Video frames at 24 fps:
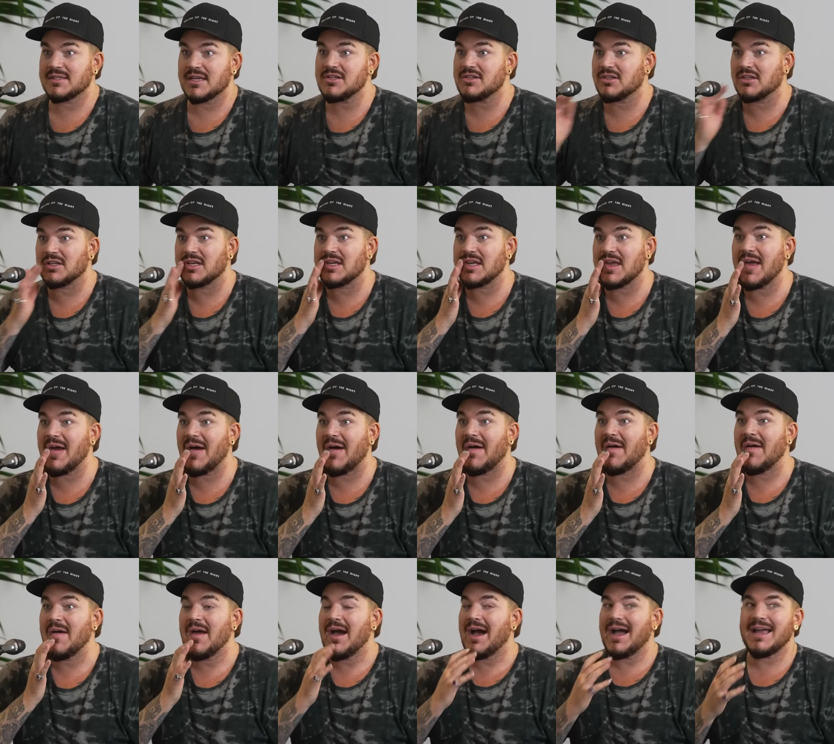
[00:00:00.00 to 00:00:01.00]
essentially,
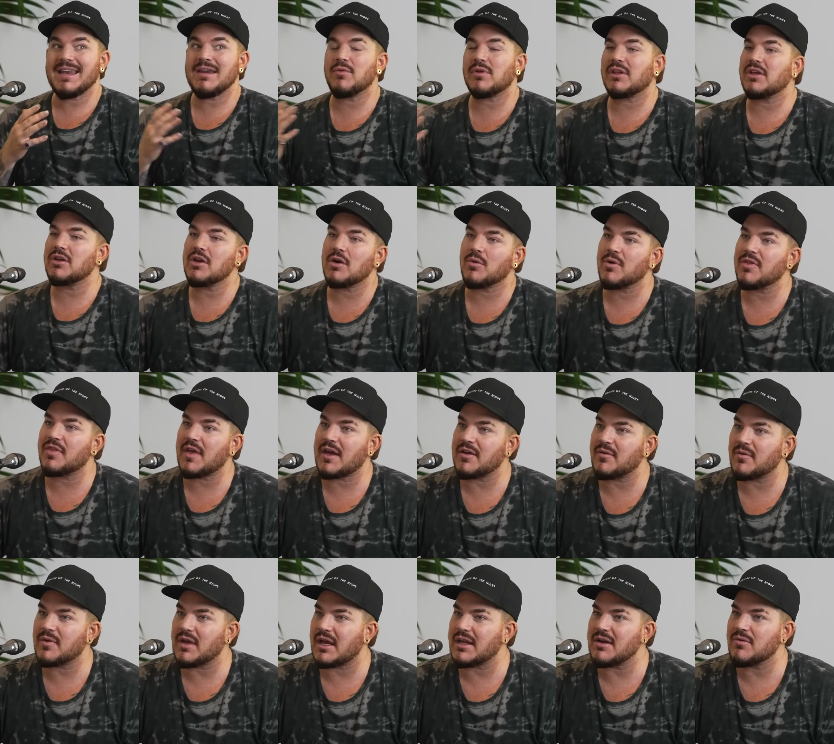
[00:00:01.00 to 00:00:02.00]
yeah. I didn't really
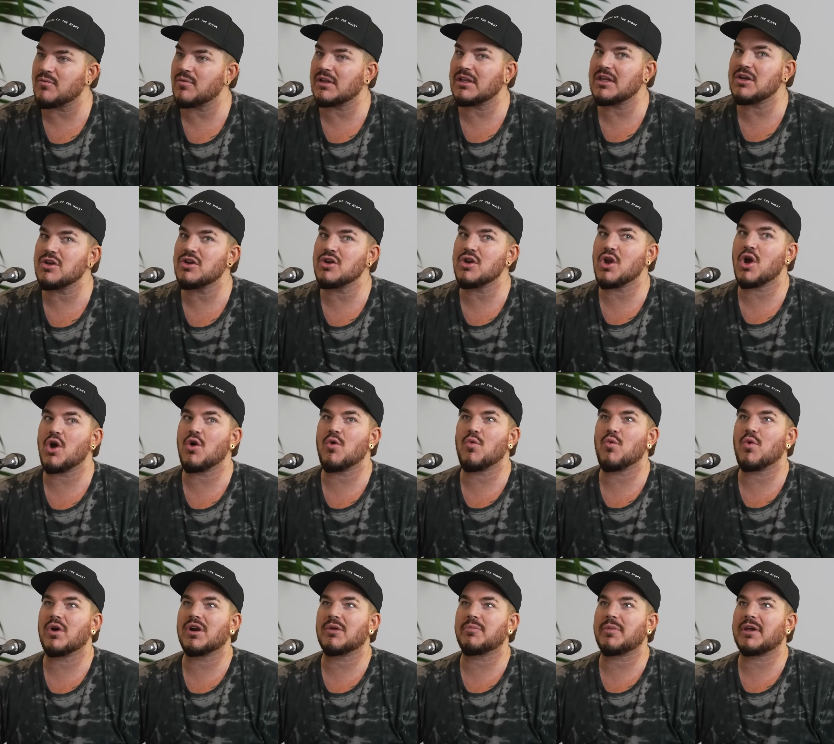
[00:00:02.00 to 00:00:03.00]
know
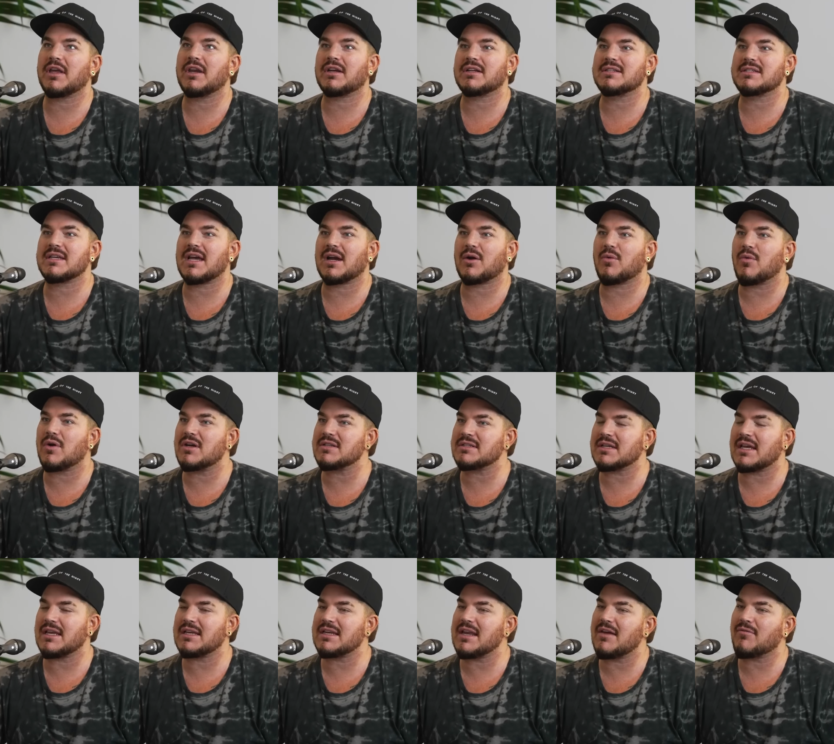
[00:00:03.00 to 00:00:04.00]
what a panic attack
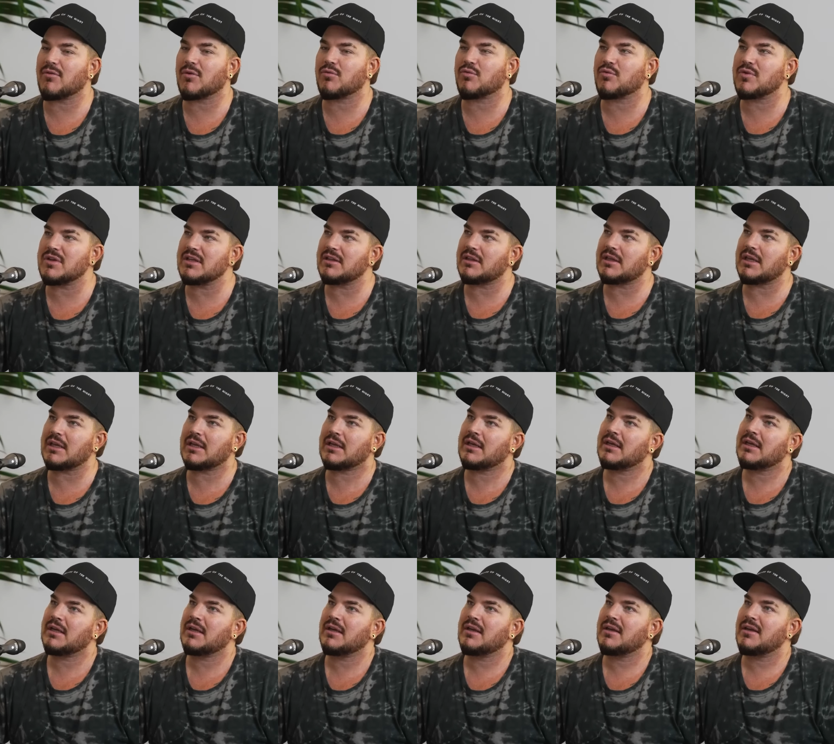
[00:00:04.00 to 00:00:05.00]
was. I had never
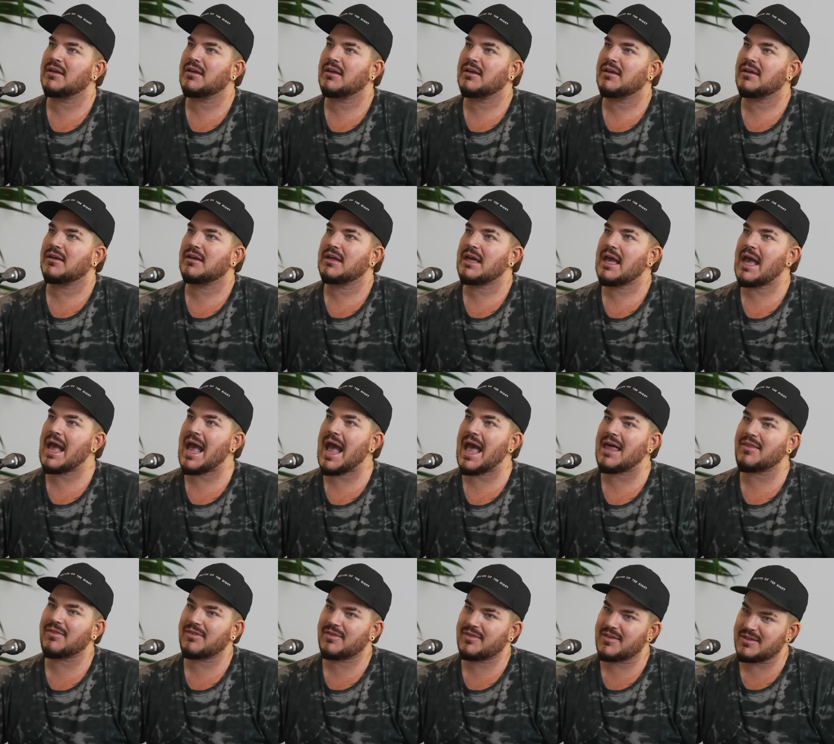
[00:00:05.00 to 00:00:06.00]
really
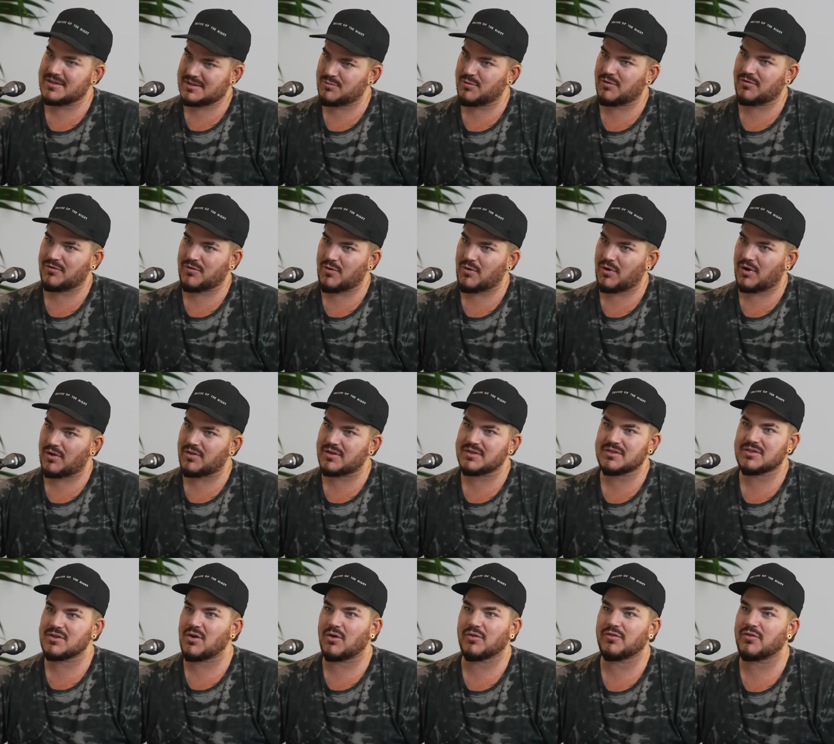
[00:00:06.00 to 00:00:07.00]
had this before.
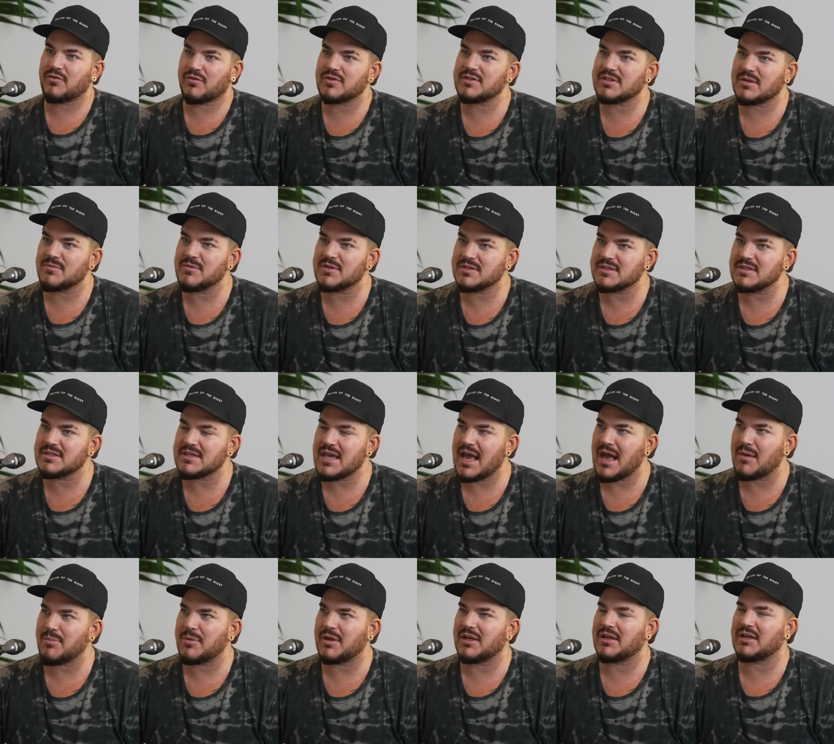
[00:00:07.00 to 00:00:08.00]
This is the first time this has
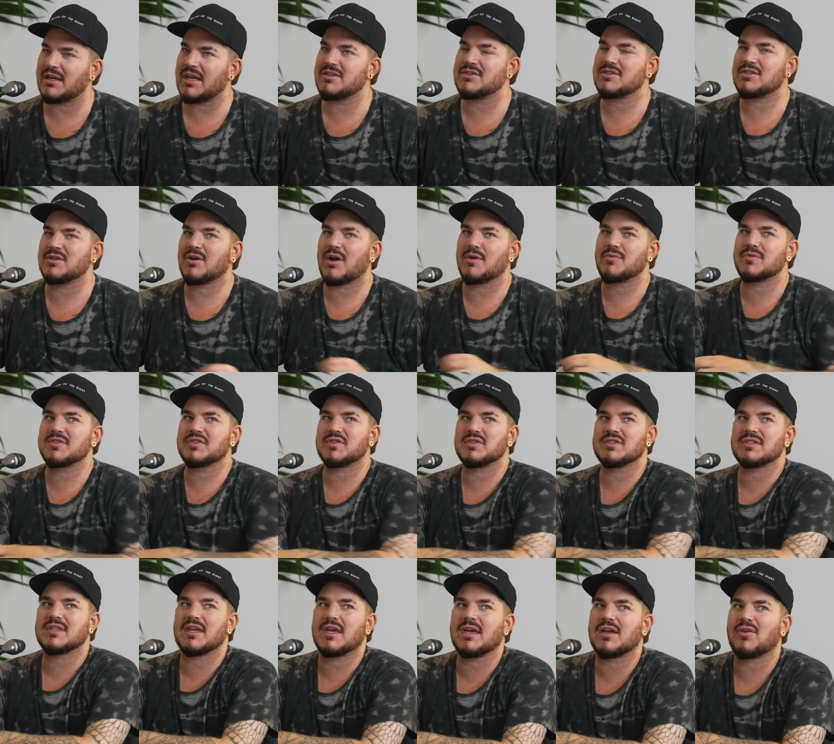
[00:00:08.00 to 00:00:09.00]
happened. And so I was
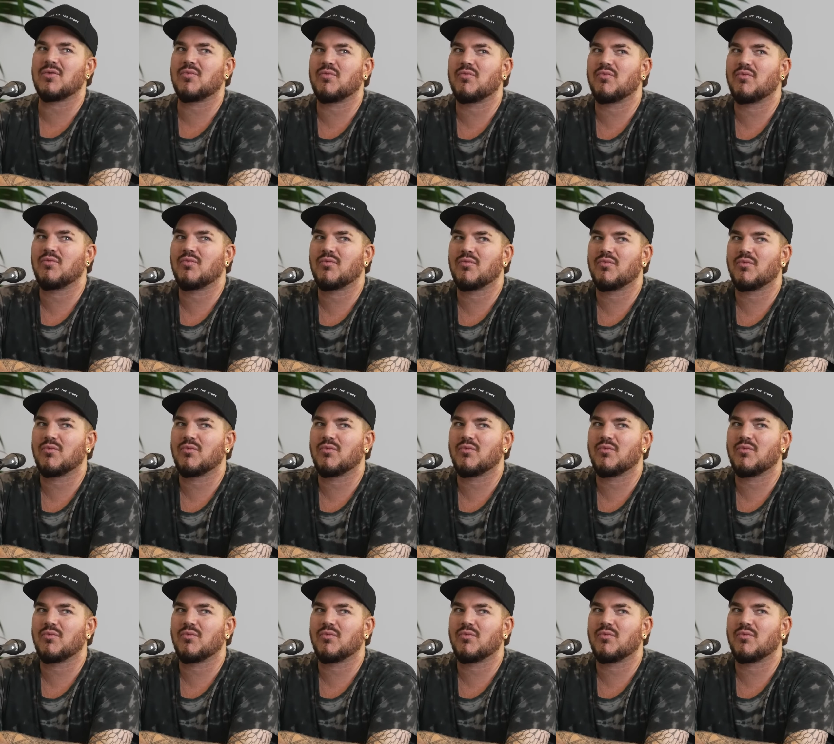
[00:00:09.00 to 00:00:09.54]
just like,